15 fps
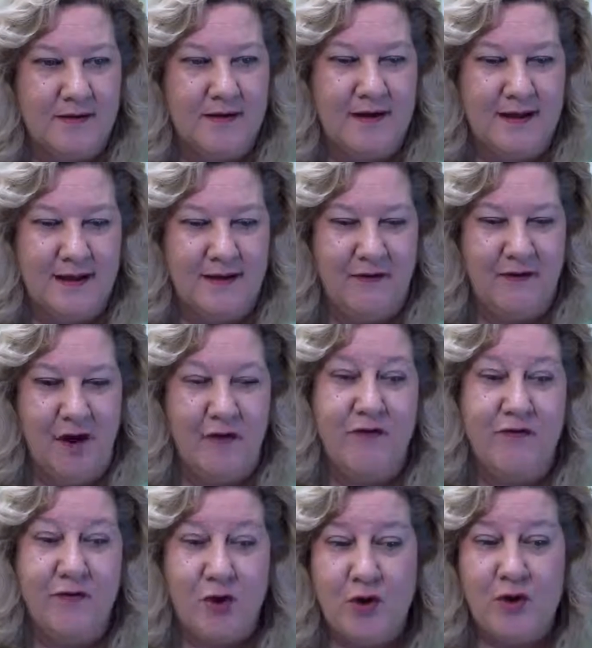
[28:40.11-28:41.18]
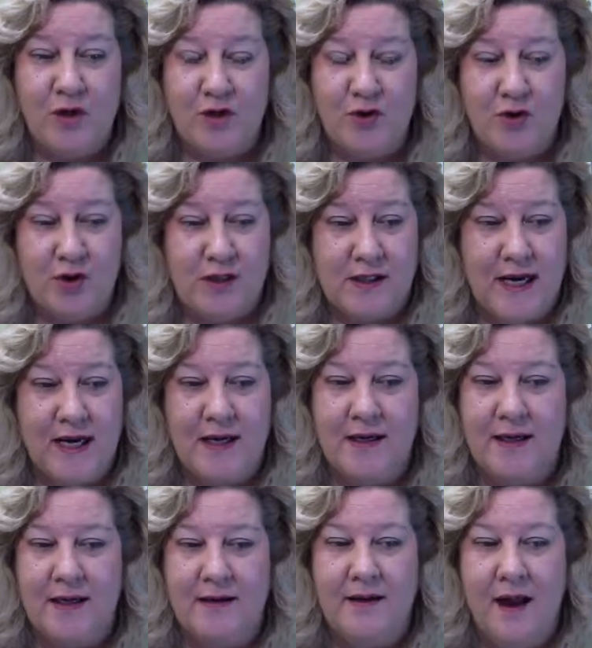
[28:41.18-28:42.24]
get a full
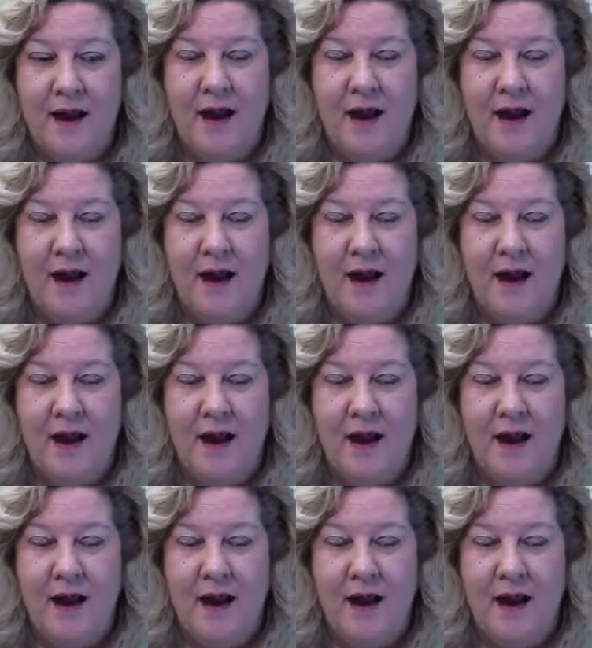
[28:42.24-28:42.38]
understanding.